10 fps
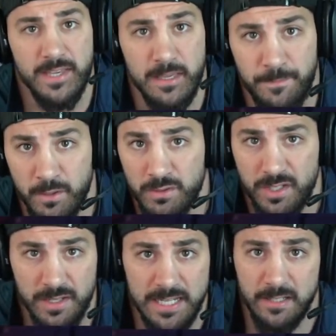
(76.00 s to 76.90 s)
he feels
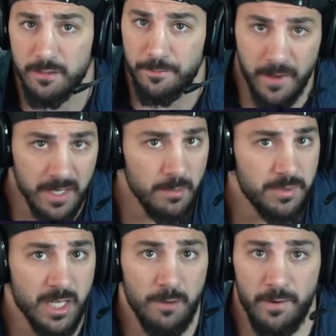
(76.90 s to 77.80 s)
the need to defend
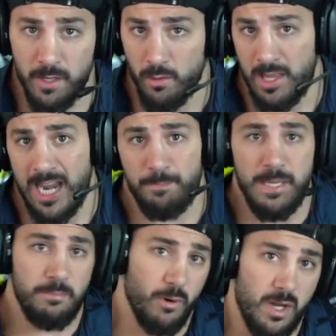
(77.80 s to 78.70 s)
himself. I know a lot of
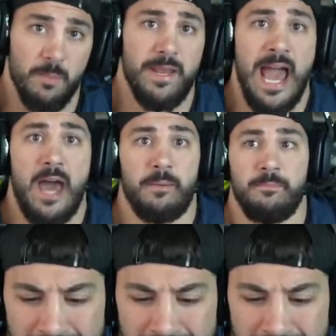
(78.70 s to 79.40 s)
people are coming at him.